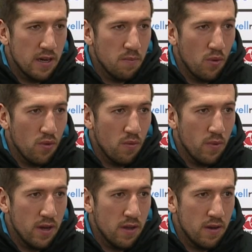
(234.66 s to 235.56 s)
that important
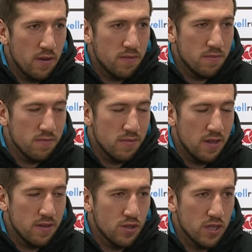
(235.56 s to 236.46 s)
win, and
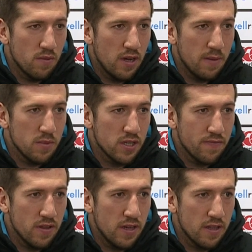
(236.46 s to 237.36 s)
you see what happens
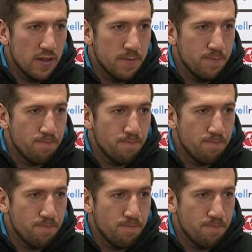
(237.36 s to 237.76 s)
after that then.